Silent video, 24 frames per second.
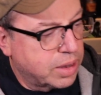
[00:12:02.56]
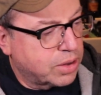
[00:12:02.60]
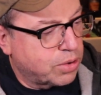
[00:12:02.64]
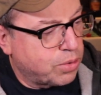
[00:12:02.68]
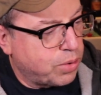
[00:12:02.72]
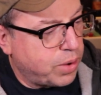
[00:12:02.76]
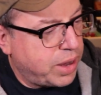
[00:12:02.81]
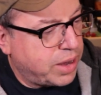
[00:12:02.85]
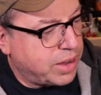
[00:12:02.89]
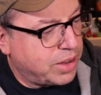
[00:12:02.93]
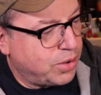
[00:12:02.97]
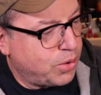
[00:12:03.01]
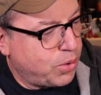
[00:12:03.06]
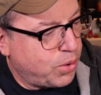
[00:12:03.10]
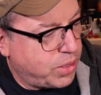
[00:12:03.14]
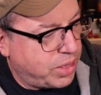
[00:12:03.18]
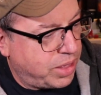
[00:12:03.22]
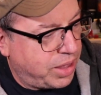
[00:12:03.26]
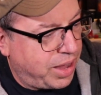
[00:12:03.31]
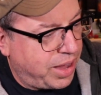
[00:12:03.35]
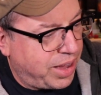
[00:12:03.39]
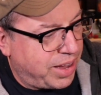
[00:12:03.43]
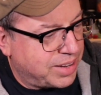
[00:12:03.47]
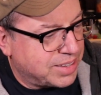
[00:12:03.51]
Craig
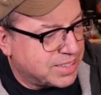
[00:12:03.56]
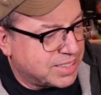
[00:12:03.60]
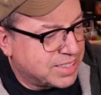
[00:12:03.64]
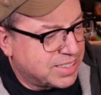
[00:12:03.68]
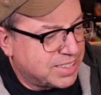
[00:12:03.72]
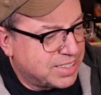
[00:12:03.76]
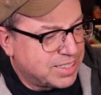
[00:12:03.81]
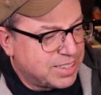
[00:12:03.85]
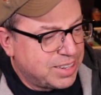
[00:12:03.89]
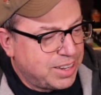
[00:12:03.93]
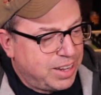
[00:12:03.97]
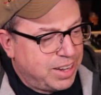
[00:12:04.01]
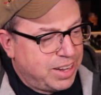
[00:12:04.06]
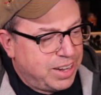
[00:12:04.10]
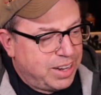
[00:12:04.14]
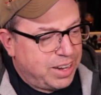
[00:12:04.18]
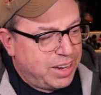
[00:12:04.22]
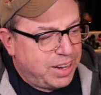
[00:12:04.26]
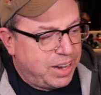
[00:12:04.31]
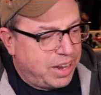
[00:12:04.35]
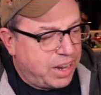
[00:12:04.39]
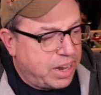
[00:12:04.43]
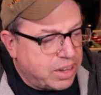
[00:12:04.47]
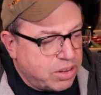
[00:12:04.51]
Northey asks,
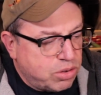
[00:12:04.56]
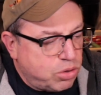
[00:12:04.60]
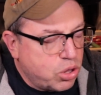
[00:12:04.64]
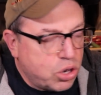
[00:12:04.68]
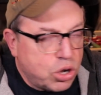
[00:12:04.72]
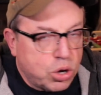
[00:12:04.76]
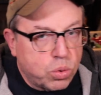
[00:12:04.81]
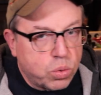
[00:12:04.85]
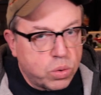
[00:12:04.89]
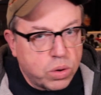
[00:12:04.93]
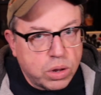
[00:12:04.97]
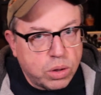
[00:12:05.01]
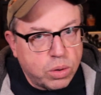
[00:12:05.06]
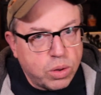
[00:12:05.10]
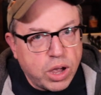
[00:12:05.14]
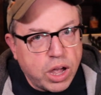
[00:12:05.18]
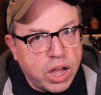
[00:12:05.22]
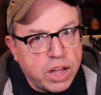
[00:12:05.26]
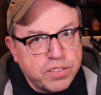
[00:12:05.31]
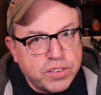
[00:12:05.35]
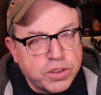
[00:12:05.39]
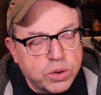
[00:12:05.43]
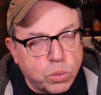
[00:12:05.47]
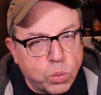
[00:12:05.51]
and you know, we
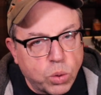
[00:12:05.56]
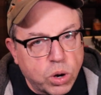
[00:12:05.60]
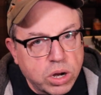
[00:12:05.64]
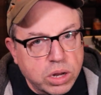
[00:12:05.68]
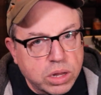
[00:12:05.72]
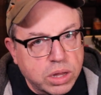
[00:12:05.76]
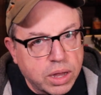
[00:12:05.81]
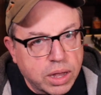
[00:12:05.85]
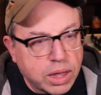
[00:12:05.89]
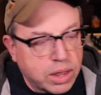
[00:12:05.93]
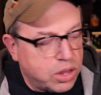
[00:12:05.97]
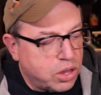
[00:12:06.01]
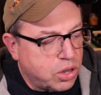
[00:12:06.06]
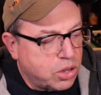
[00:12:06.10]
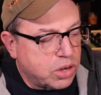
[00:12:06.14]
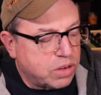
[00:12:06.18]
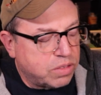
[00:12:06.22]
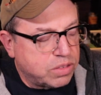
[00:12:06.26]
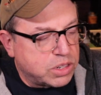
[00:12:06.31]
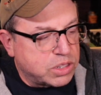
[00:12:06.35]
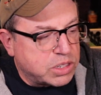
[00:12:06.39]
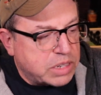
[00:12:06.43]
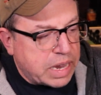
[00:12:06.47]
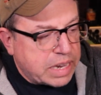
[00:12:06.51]
often work together. He could
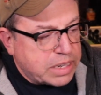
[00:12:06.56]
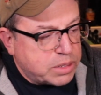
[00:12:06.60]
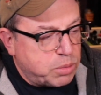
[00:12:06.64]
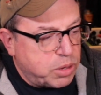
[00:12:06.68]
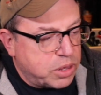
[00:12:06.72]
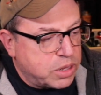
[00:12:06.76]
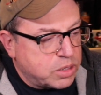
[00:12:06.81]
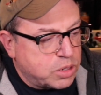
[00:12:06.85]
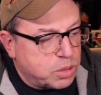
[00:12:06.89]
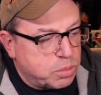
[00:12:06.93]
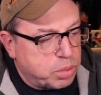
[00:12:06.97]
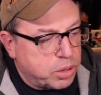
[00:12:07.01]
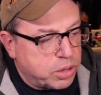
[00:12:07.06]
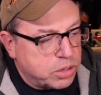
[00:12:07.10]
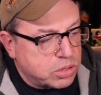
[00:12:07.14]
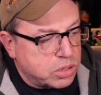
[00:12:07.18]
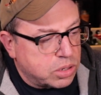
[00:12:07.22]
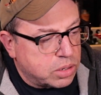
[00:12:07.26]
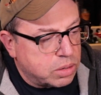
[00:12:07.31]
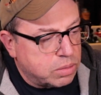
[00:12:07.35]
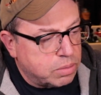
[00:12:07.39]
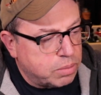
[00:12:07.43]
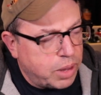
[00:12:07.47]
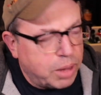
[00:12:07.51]
have just asked me this in
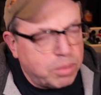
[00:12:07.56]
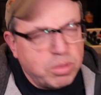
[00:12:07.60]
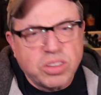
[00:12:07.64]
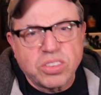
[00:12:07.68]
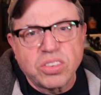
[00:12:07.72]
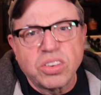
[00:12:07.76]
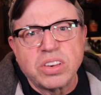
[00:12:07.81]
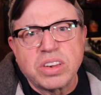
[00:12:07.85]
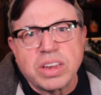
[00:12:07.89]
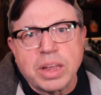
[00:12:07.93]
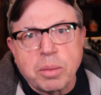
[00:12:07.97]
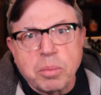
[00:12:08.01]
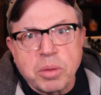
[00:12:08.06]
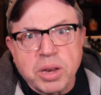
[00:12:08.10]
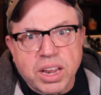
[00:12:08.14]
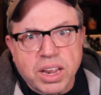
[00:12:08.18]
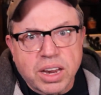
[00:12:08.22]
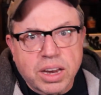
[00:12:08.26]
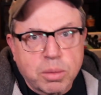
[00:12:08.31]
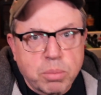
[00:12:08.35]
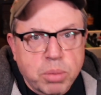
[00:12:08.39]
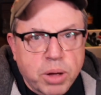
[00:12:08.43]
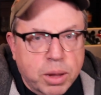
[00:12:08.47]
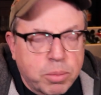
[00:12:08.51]
person. Maybe he's
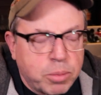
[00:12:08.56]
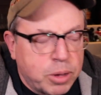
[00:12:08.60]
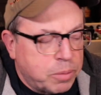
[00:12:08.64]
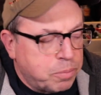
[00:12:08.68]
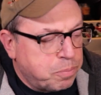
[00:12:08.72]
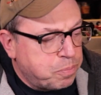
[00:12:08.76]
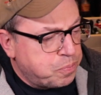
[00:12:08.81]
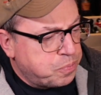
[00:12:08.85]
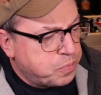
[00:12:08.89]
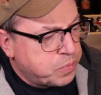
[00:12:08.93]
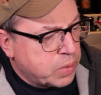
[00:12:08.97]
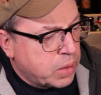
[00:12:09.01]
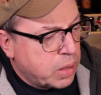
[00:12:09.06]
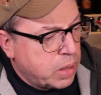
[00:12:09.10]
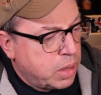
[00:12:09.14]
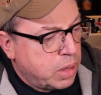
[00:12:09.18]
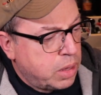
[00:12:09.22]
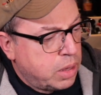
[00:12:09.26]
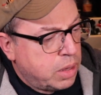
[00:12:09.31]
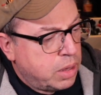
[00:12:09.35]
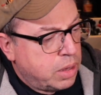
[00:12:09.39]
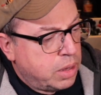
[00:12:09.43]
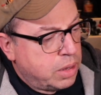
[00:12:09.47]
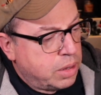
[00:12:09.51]
intimidated by me.
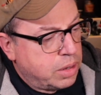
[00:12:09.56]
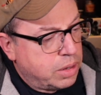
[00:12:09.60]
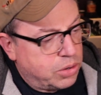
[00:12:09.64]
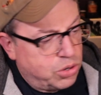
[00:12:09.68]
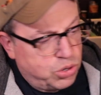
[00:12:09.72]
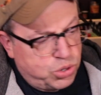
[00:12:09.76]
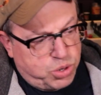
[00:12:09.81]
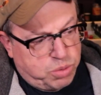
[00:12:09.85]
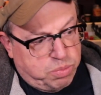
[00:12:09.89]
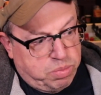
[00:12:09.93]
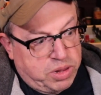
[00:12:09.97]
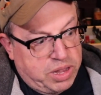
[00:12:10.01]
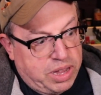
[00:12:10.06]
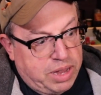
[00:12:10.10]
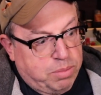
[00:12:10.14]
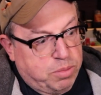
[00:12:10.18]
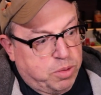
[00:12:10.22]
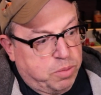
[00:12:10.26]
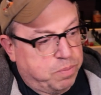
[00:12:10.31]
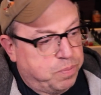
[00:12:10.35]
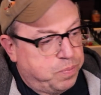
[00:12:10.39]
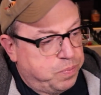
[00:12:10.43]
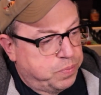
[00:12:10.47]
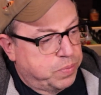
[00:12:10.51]
Who could blame
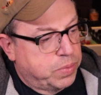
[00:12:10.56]
him?